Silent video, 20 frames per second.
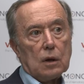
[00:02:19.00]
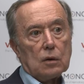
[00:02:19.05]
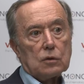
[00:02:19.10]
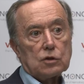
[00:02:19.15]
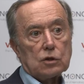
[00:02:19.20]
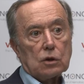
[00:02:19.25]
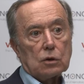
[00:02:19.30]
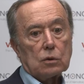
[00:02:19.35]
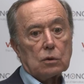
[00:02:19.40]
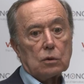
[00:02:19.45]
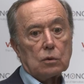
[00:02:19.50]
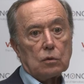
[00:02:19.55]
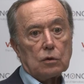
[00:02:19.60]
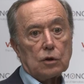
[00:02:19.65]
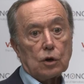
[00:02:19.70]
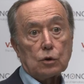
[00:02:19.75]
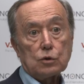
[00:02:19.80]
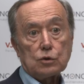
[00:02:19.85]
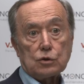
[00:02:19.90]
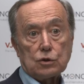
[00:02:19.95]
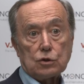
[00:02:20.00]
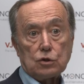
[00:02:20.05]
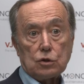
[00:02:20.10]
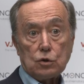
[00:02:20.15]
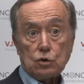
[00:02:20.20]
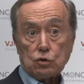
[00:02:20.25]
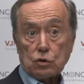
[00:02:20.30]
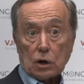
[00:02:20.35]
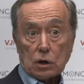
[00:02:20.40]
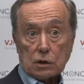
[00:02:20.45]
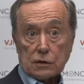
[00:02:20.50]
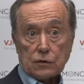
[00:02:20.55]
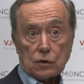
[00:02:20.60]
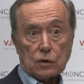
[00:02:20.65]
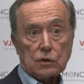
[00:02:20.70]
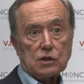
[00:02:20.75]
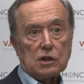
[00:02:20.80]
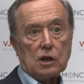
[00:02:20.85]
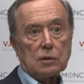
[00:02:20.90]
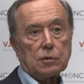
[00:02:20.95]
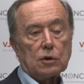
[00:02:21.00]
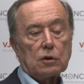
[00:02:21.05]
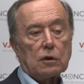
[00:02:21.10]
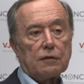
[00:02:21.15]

So those two drugs, for example,